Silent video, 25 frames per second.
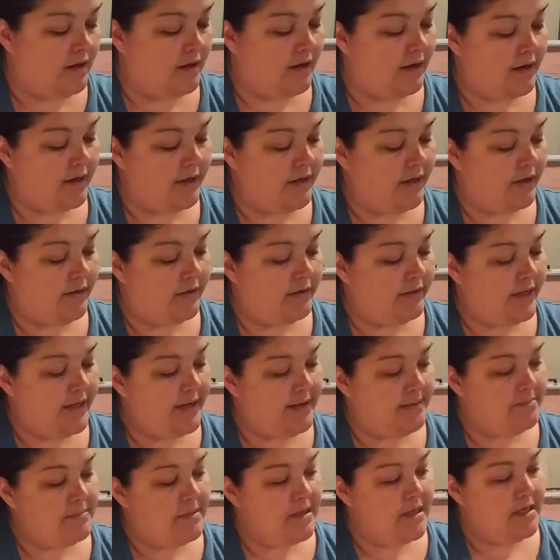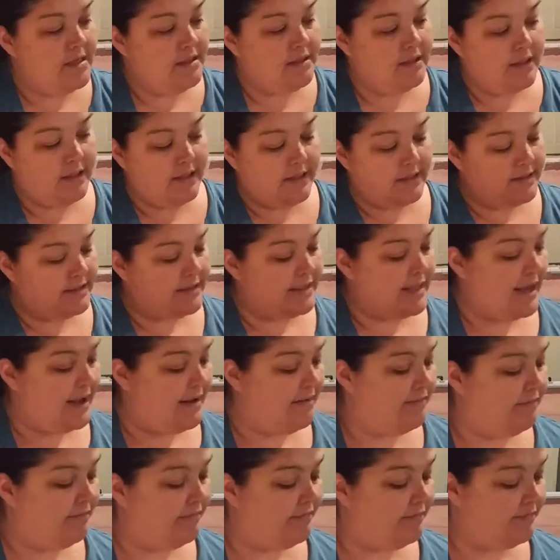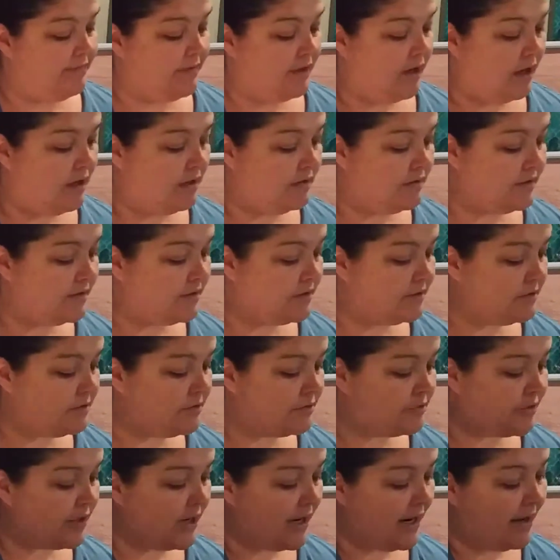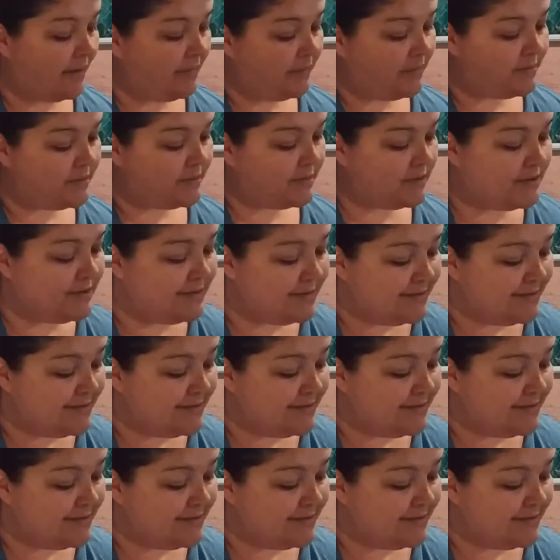Are y'all like me and like save all your scraps?